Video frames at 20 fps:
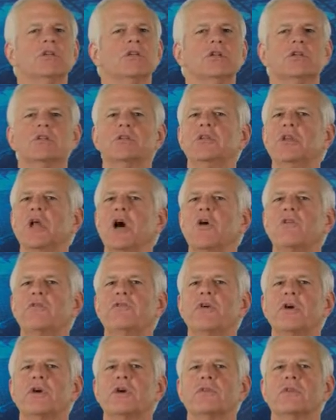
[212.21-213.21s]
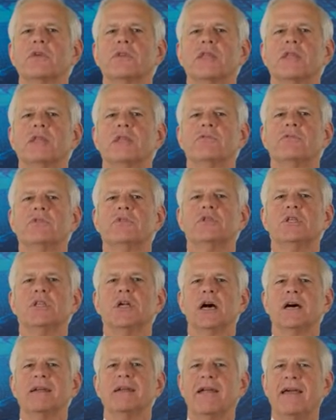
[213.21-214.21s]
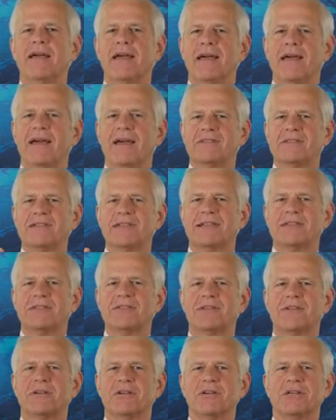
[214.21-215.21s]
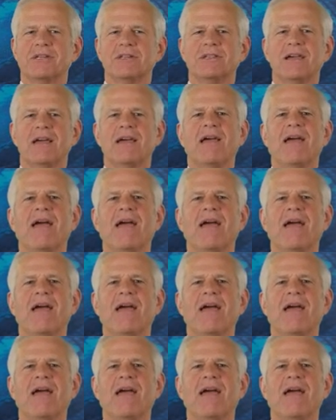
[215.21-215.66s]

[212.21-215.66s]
look no further than the Fujinon S X series.